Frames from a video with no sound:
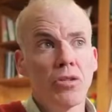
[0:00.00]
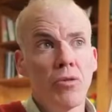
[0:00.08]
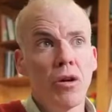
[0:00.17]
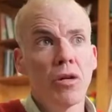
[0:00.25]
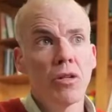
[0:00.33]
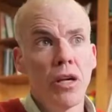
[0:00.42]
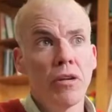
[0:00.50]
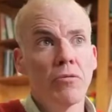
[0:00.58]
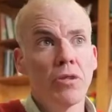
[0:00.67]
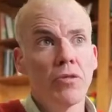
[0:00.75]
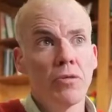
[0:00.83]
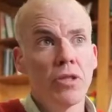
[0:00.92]
strong
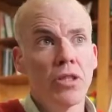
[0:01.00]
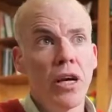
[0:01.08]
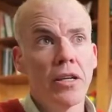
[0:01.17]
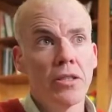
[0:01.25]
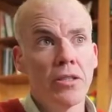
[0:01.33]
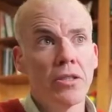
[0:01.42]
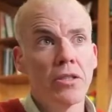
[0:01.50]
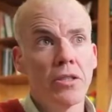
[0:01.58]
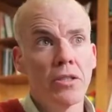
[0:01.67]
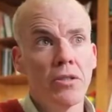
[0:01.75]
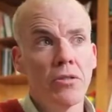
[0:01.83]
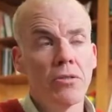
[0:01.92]
language for scientists
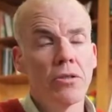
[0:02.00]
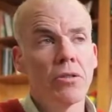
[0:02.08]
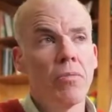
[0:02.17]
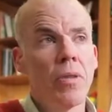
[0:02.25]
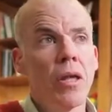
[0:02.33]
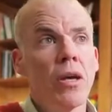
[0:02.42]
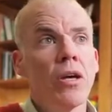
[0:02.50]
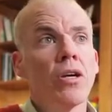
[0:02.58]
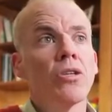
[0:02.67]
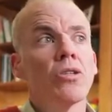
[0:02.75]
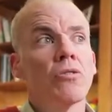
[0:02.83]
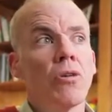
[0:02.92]
to use.
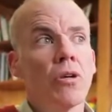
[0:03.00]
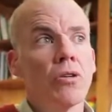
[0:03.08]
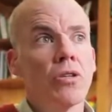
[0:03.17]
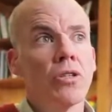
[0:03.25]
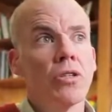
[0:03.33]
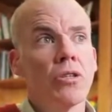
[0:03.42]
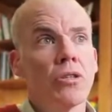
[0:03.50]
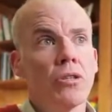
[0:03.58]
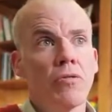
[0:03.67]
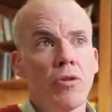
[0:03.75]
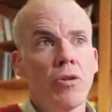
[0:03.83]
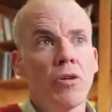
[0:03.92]
Stronger
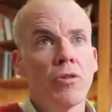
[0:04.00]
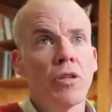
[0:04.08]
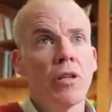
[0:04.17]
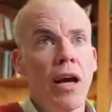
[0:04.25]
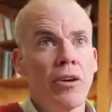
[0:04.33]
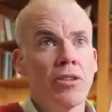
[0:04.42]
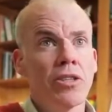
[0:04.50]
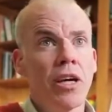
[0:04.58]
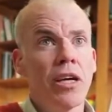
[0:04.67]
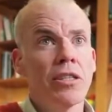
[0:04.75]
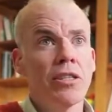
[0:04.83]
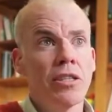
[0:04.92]
still if you know that
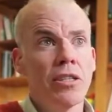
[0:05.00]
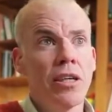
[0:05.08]
outside